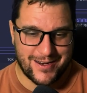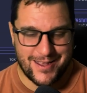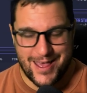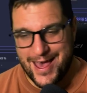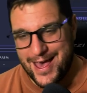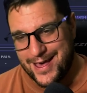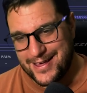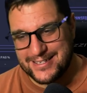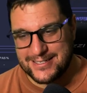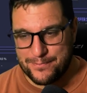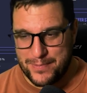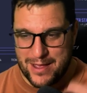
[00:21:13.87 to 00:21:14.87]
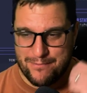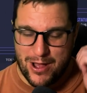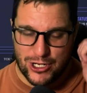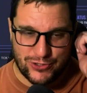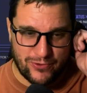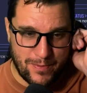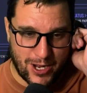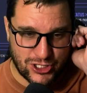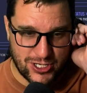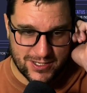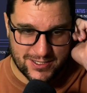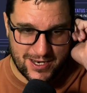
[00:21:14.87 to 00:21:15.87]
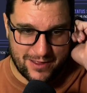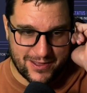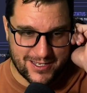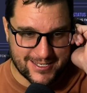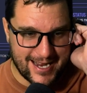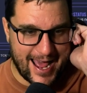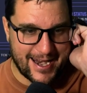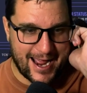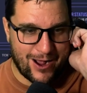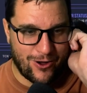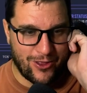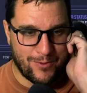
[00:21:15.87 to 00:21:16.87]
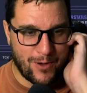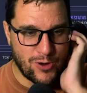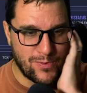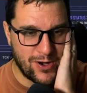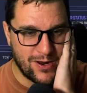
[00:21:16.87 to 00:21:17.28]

Yeah, it's a bit much of a muchness, nothing stand out at the moment.